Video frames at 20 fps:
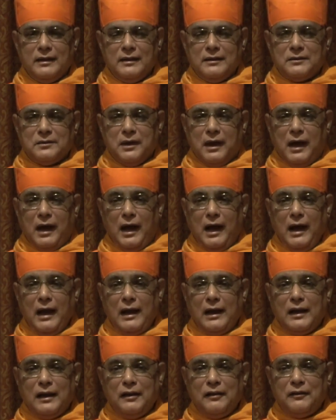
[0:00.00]
So I
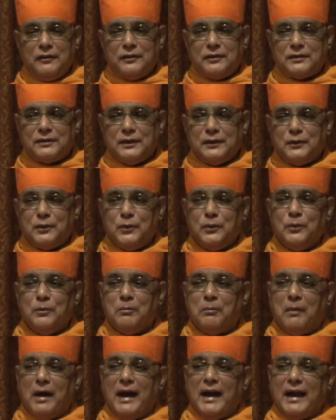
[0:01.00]
lives through
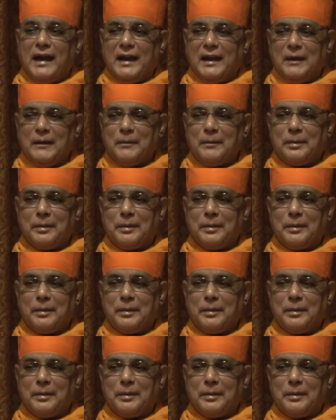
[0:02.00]
my.